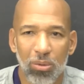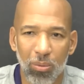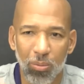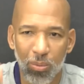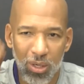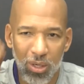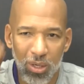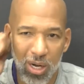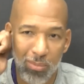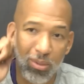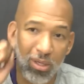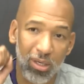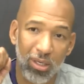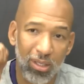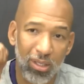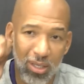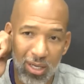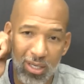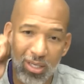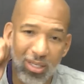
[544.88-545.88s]
What I'm
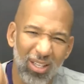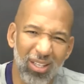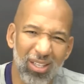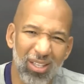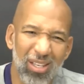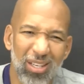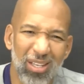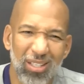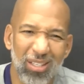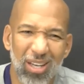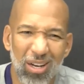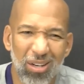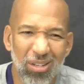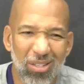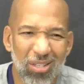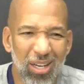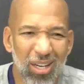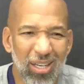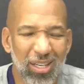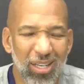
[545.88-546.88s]
looking at in the league now
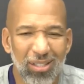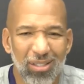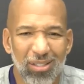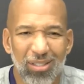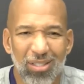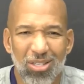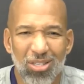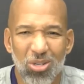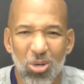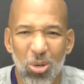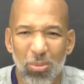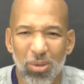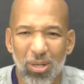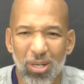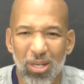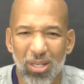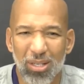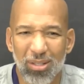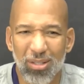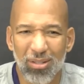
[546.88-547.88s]
is like so
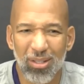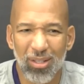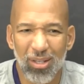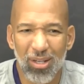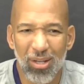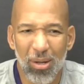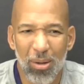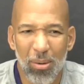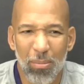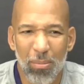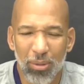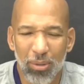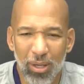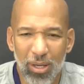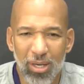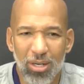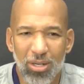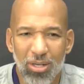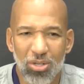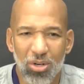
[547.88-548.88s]
many
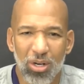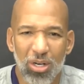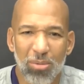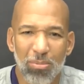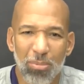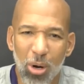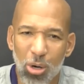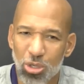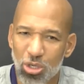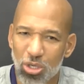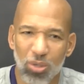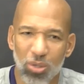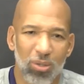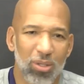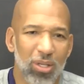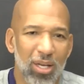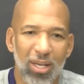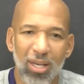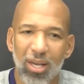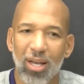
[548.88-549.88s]
players are emotional and
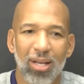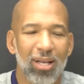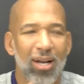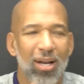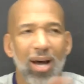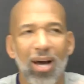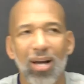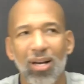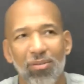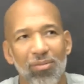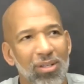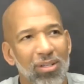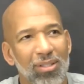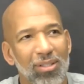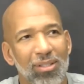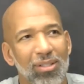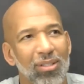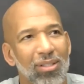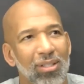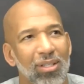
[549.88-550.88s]
they can't get out of
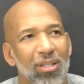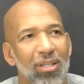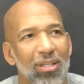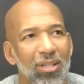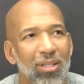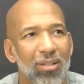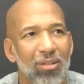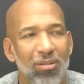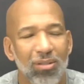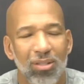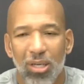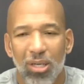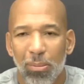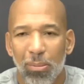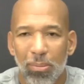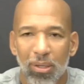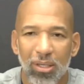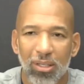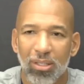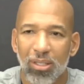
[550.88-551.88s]
it. You know, the
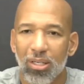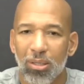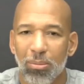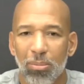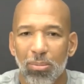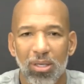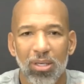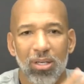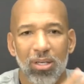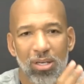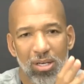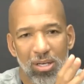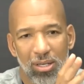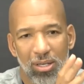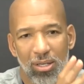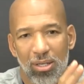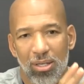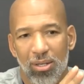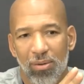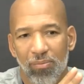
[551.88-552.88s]
ability to be
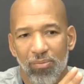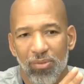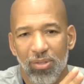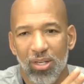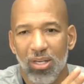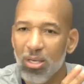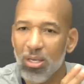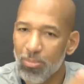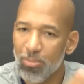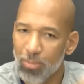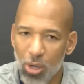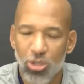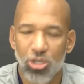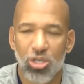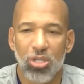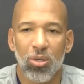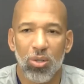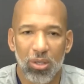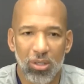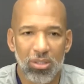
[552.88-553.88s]

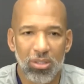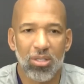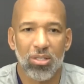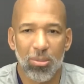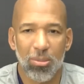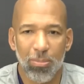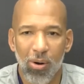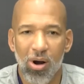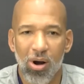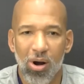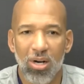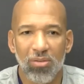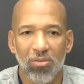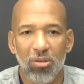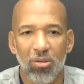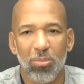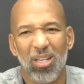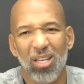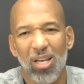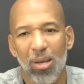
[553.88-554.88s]
emotional because it's a part of you,
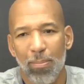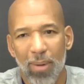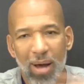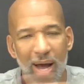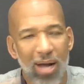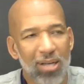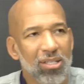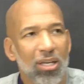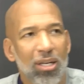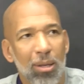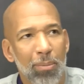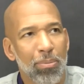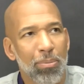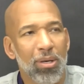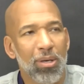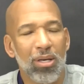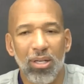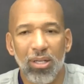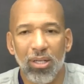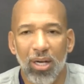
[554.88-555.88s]
but get back to
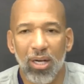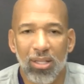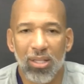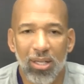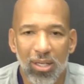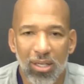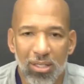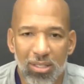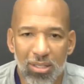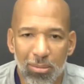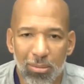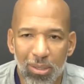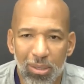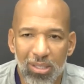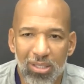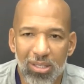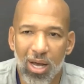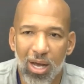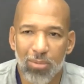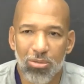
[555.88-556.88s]
competing, I think, is a big
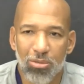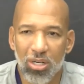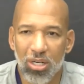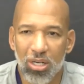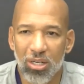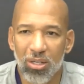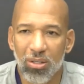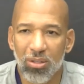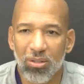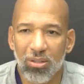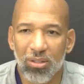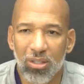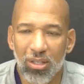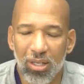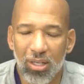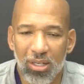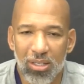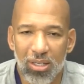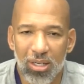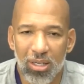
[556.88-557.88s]
time skill.
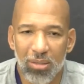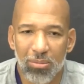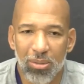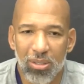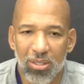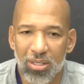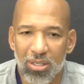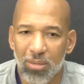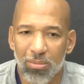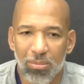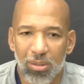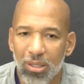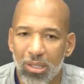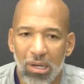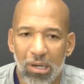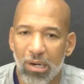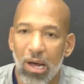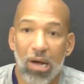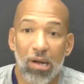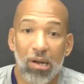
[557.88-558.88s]
And it's something
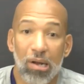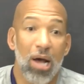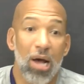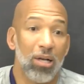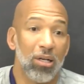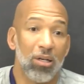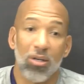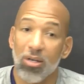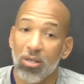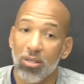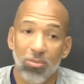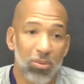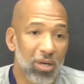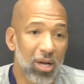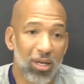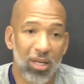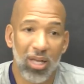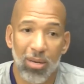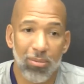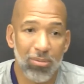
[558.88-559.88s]
that I learned when
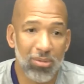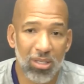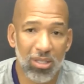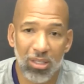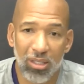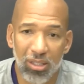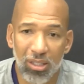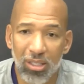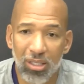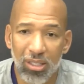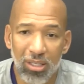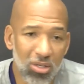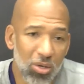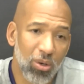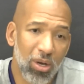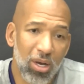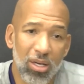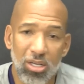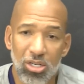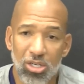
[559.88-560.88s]
I came into the league. It's
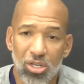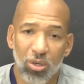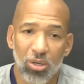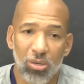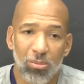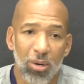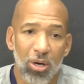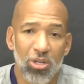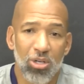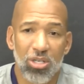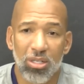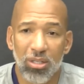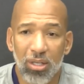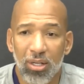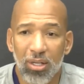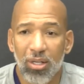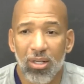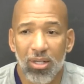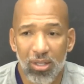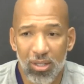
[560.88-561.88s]
okay to show emotion,
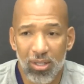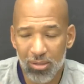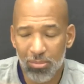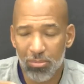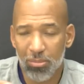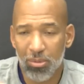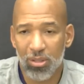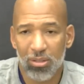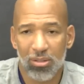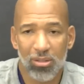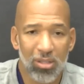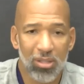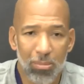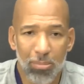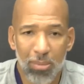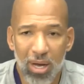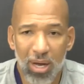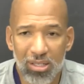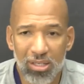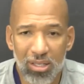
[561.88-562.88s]
but get
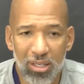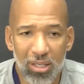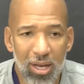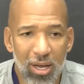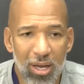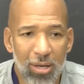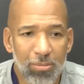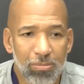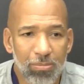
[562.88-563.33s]
back to the game.